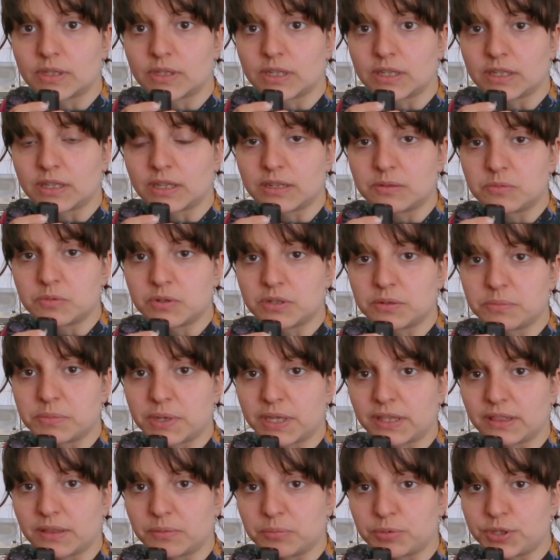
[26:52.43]
I kind of want to
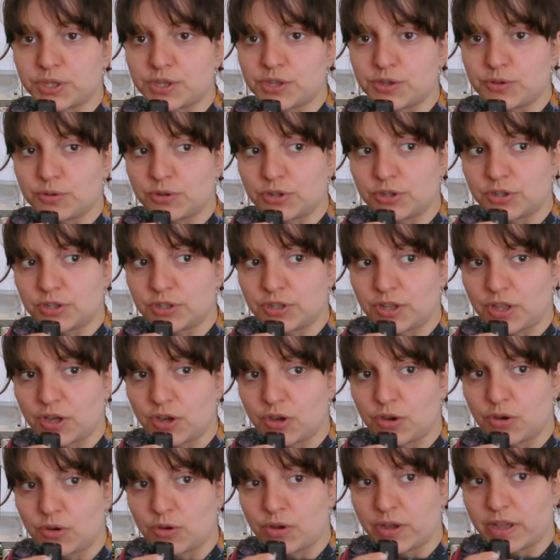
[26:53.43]
make them cuter
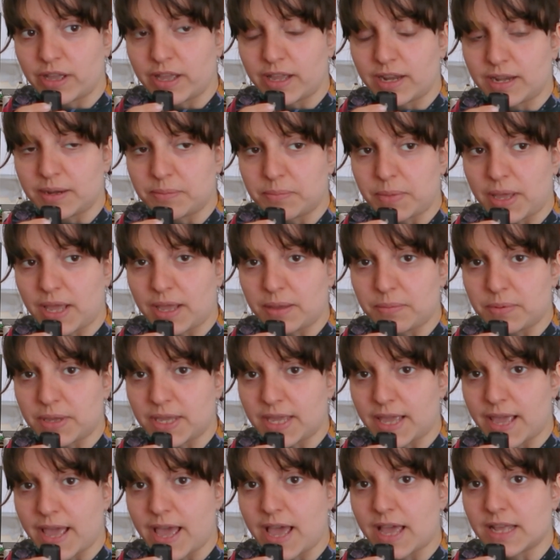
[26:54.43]
though, and
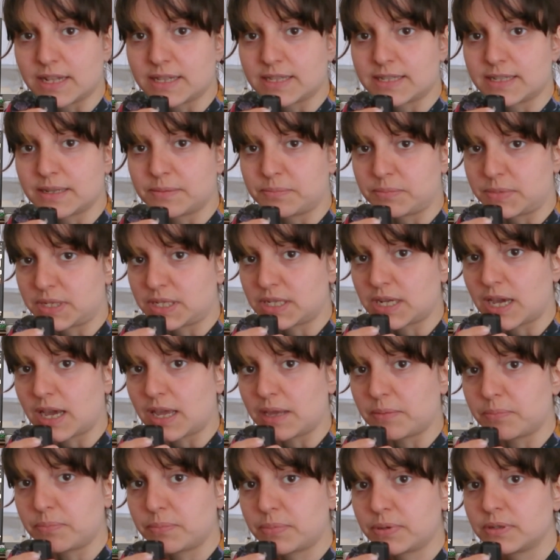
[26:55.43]
maybe add some
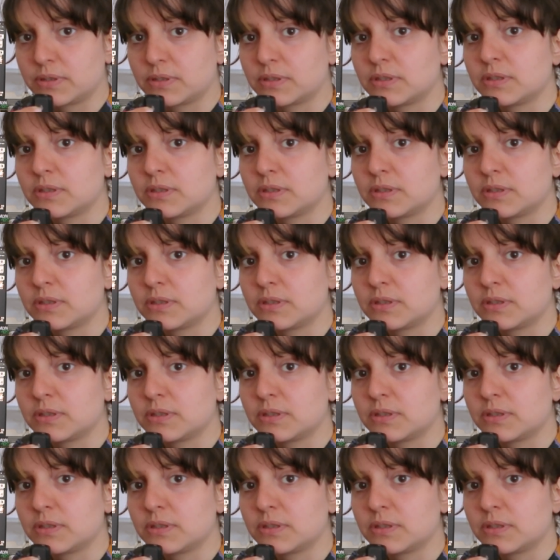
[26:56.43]
type.